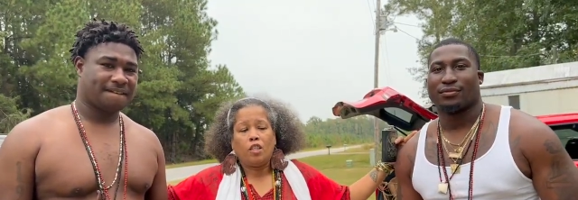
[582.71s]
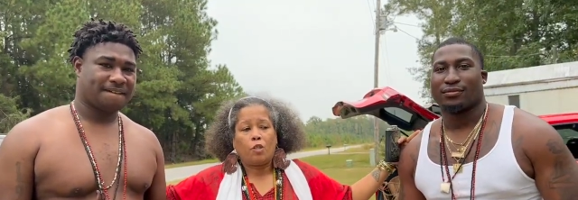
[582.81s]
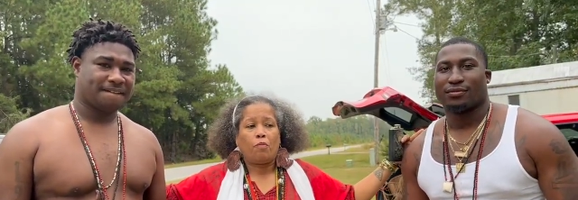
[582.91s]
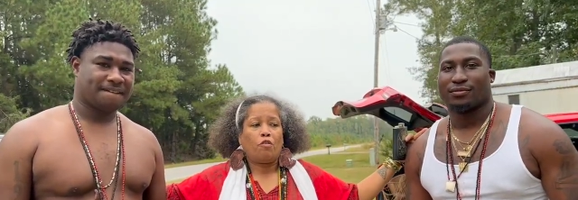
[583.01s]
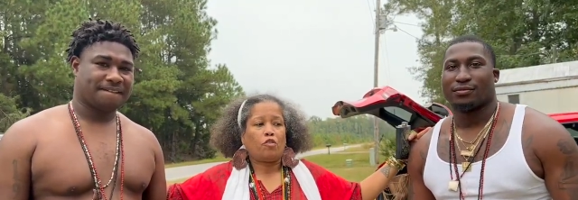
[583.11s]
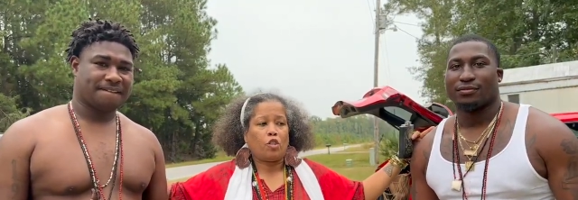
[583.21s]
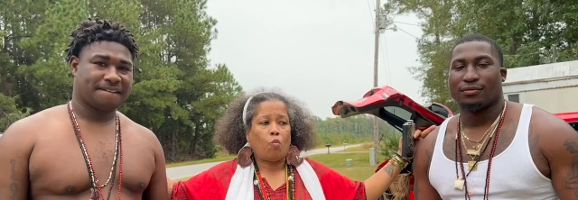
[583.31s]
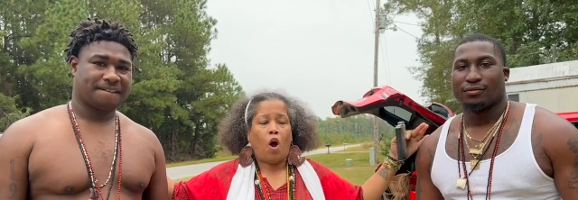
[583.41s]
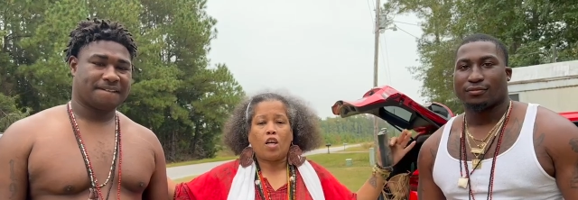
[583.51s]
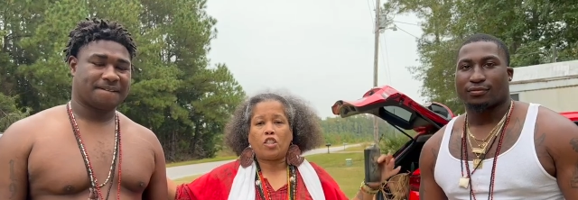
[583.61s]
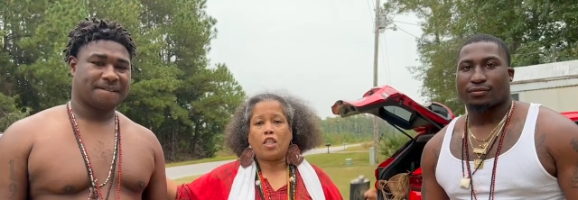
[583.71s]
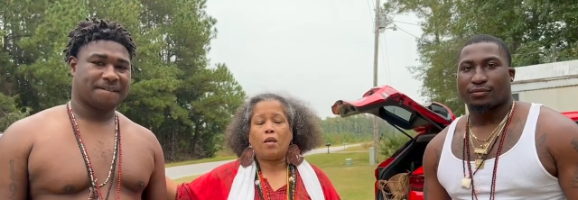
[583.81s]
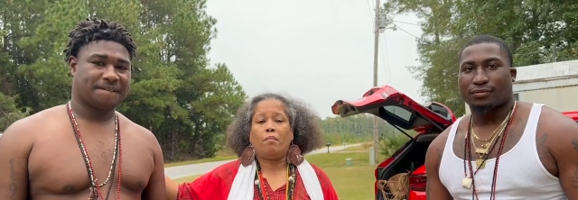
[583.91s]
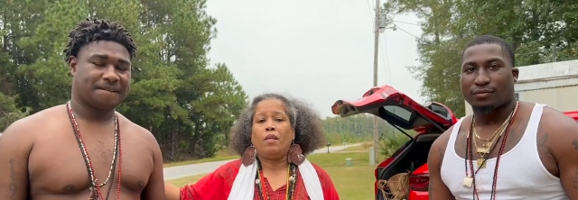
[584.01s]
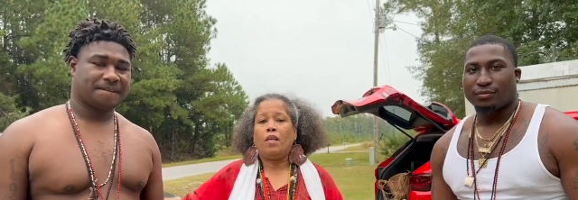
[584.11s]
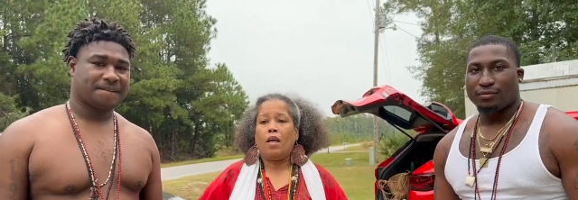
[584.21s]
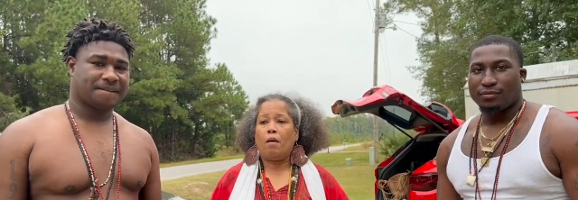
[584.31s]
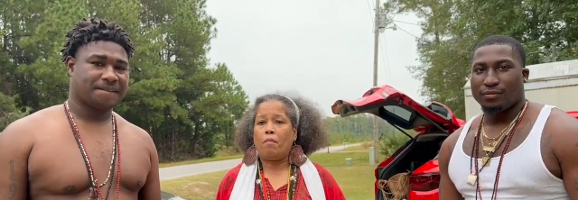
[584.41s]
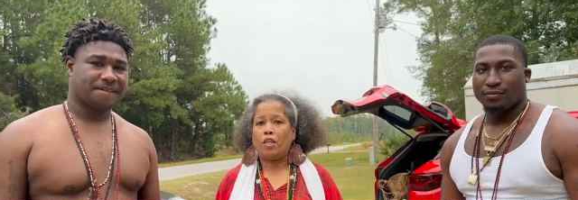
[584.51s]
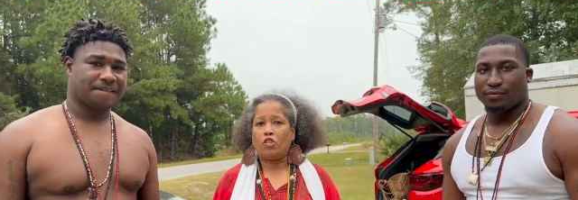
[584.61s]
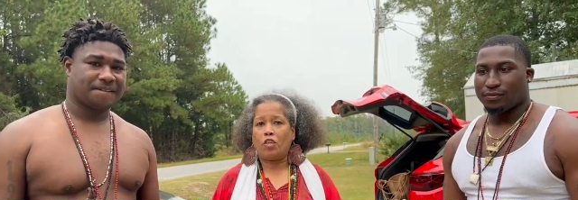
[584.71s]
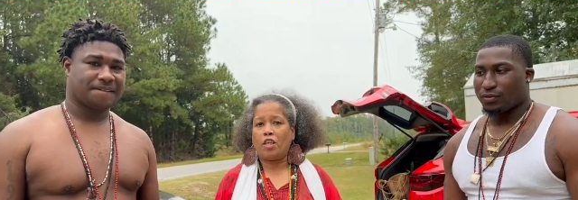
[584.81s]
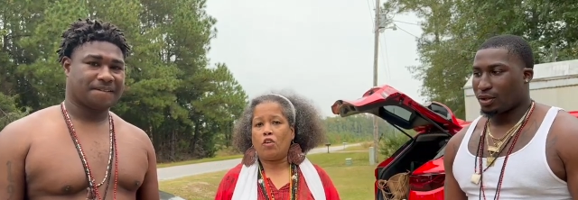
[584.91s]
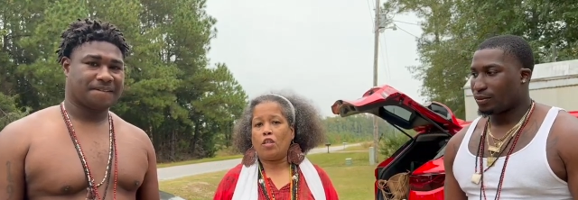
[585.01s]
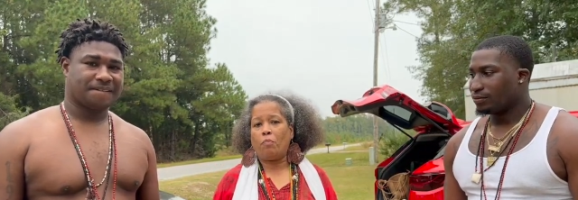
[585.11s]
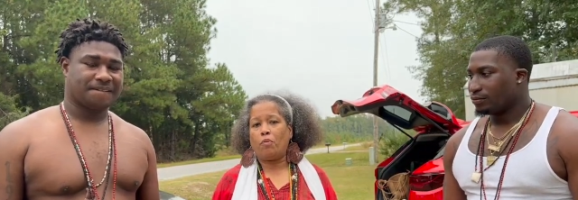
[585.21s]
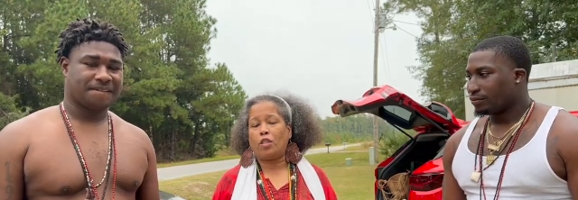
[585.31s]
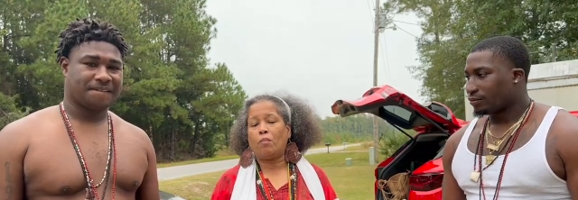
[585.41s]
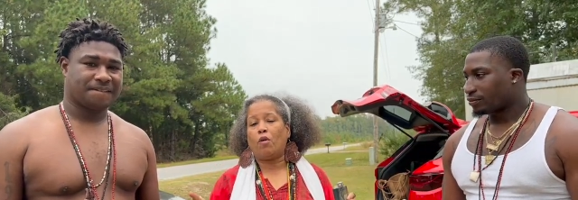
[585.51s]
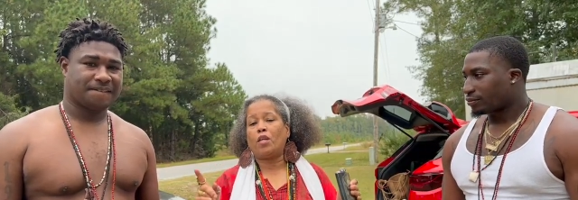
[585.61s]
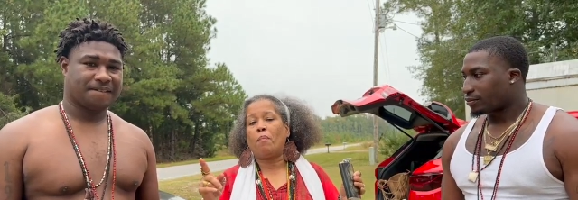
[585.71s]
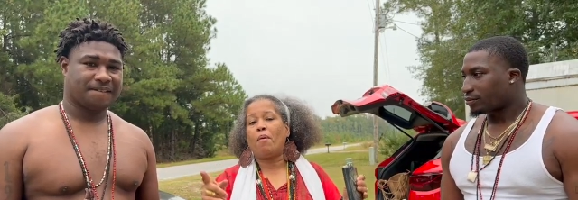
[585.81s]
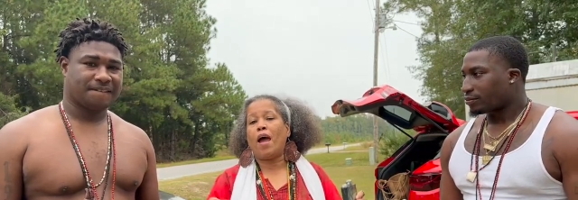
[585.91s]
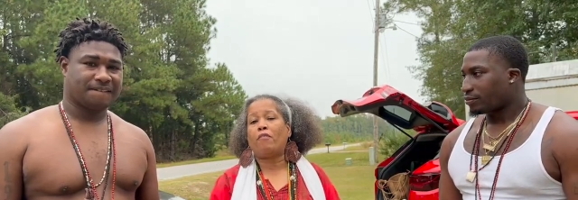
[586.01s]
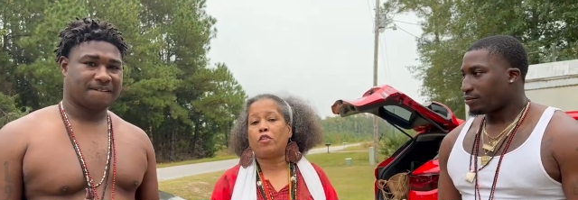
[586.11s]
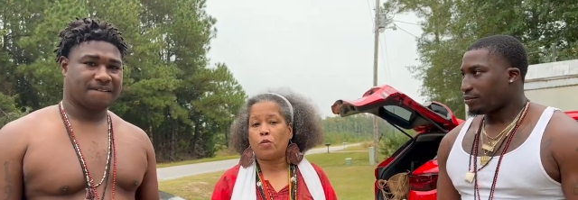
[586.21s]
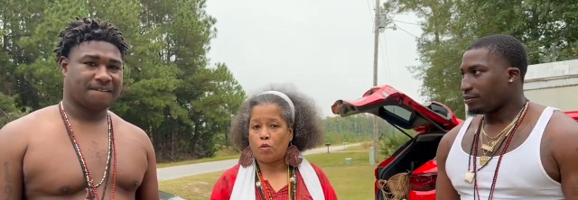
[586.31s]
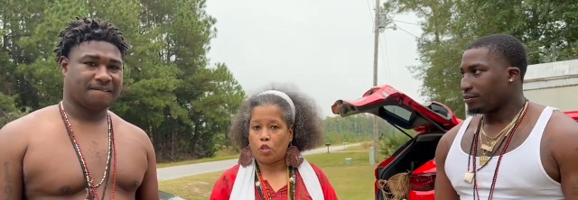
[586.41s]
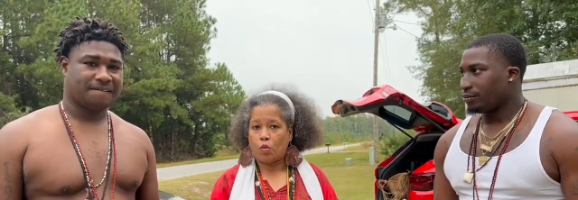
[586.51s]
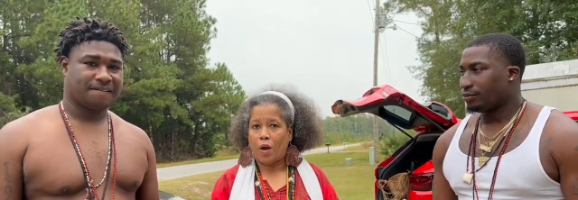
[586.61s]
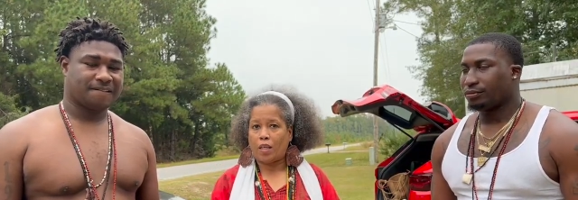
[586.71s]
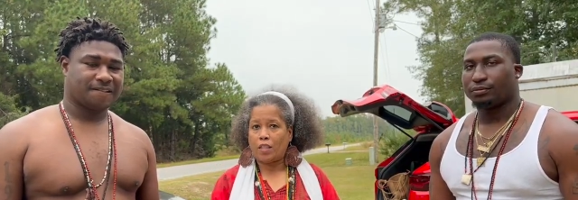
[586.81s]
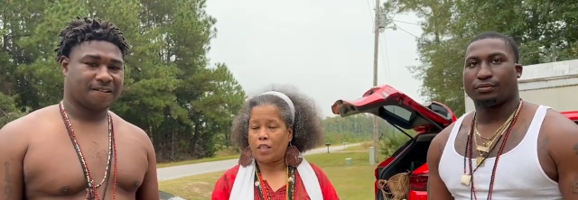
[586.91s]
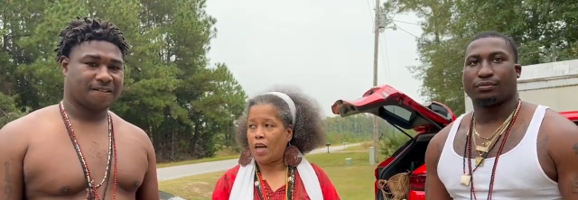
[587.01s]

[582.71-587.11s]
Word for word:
Speaker 1: spiritually wash them, and make sure they're good, and put them on their path to spirituality.